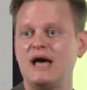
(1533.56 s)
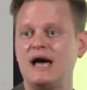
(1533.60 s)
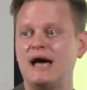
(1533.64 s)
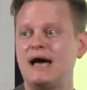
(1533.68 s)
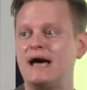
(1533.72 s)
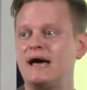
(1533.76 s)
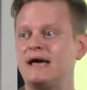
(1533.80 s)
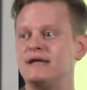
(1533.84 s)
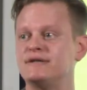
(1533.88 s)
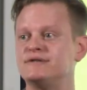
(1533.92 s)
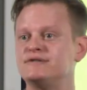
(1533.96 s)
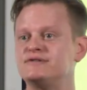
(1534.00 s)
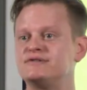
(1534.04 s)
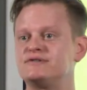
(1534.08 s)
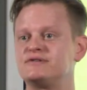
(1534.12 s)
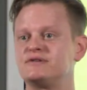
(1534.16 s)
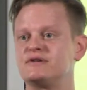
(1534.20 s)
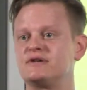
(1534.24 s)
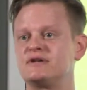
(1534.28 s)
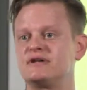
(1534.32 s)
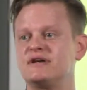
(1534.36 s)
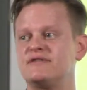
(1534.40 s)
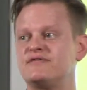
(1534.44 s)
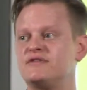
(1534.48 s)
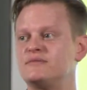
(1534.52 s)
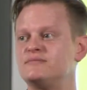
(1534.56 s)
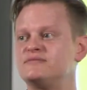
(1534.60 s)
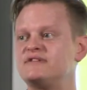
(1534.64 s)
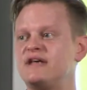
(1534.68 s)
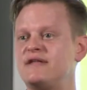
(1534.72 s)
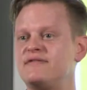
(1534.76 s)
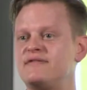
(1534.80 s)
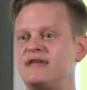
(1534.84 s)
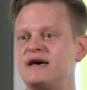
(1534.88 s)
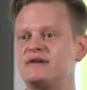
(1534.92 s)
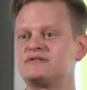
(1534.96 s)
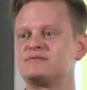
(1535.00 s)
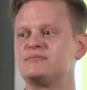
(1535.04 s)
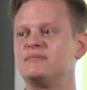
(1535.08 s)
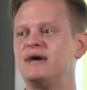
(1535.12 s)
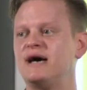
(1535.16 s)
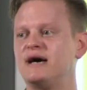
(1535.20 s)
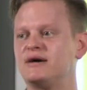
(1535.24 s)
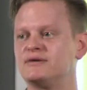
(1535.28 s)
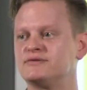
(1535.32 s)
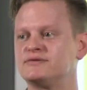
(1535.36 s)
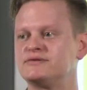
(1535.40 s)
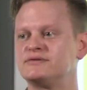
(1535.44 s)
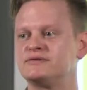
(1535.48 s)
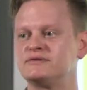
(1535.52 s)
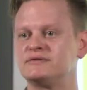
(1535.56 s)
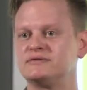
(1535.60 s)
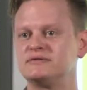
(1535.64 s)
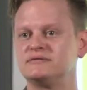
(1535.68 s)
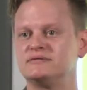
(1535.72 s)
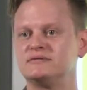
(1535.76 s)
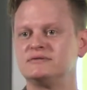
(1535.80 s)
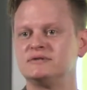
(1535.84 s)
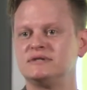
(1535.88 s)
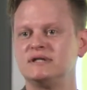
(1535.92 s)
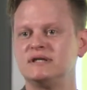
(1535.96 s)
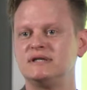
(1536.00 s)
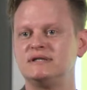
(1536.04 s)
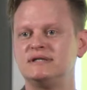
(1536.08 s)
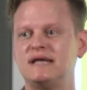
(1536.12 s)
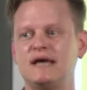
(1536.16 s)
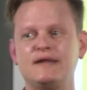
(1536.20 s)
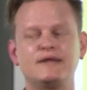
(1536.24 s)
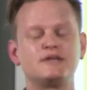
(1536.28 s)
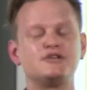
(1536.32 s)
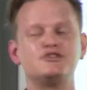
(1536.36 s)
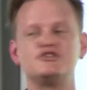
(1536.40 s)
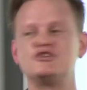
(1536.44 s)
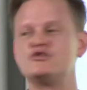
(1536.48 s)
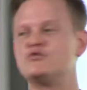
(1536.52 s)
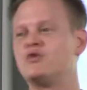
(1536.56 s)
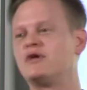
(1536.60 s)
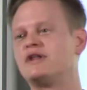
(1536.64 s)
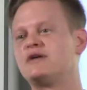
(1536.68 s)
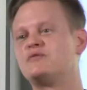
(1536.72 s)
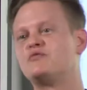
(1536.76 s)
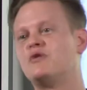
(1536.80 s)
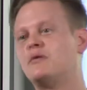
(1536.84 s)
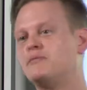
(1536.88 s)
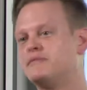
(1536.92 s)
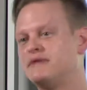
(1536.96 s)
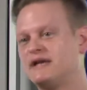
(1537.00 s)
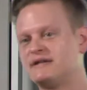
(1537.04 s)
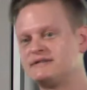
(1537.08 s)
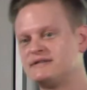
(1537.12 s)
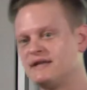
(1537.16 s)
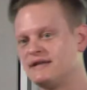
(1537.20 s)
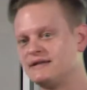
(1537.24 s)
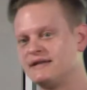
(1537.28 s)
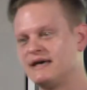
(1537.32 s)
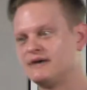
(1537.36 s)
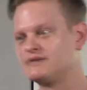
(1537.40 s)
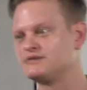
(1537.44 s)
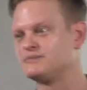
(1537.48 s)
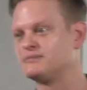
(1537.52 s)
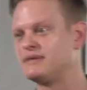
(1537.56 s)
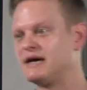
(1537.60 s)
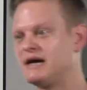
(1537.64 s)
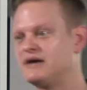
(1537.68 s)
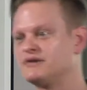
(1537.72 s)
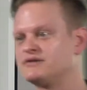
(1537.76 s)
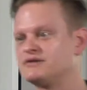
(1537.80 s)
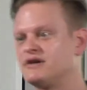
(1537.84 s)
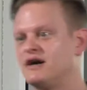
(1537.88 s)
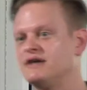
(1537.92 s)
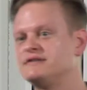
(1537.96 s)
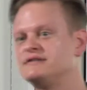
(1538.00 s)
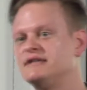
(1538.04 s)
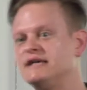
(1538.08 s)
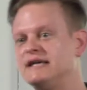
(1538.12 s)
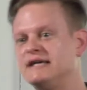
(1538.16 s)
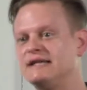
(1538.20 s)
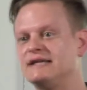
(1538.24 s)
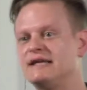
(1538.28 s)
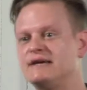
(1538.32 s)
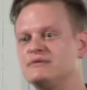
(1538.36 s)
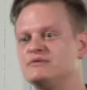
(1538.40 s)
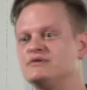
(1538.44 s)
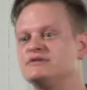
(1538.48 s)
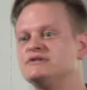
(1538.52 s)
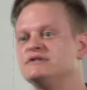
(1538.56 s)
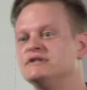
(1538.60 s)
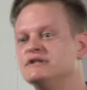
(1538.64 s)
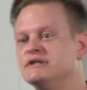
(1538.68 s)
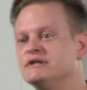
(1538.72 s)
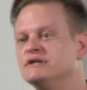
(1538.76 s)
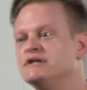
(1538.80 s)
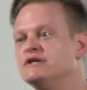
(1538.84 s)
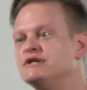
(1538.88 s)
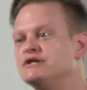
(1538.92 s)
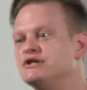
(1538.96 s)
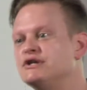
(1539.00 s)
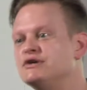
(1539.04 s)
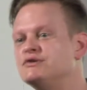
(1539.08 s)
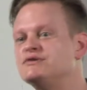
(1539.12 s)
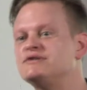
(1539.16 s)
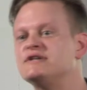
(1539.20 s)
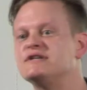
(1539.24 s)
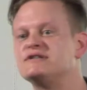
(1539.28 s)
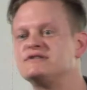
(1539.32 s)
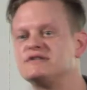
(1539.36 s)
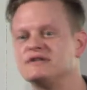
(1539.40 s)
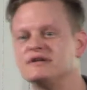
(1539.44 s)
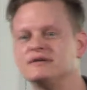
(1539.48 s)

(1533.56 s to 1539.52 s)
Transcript: and give them £10,000. Now they can do what they want with that £10,000. Ideally they would use it